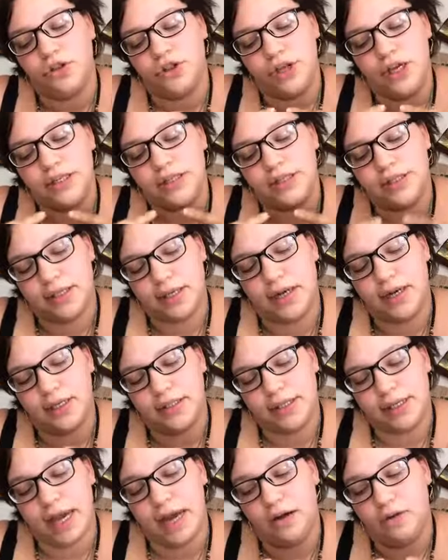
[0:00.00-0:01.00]
and sitting
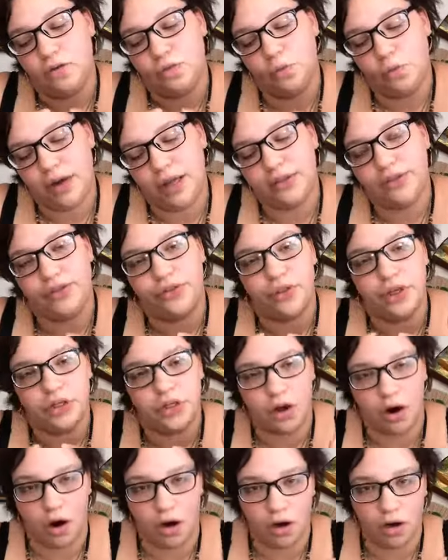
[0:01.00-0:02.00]
down with a
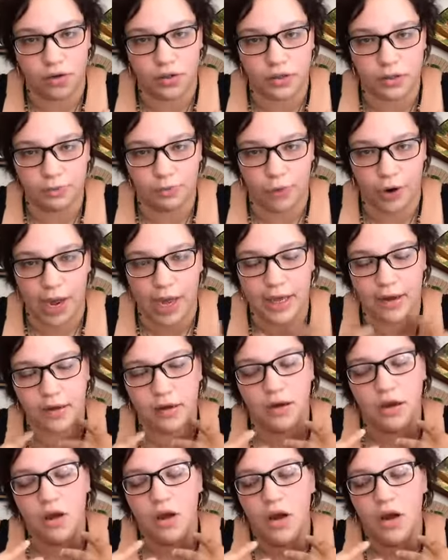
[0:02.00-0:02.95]
tarot spread